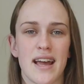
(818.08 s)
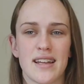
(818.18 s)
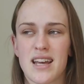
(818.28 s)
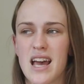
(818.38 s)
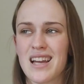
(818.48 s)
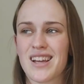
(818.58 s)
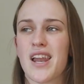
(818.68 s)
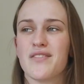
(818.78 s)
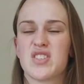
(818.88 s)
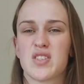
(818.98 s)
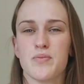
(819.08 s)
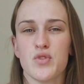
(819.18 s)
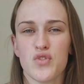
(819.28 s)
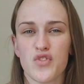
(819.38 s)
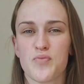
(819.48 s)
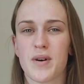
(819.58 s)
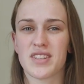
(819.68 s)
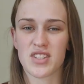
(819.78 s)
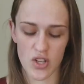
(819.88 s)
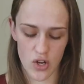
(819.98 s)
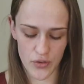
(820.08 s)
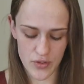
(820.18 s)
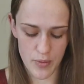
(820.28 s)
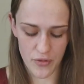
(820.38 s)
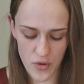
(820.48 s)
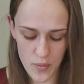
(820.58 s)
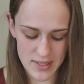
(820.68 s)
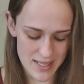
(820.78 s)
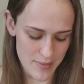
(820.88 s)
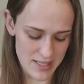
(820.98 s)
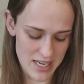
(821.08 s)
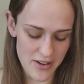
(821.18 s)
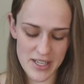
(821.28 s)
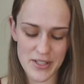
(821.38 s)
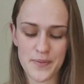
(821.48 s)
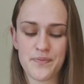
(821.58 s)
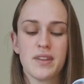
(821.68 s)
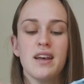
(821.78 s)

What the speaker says: that kind of smooth but soft performance-y material.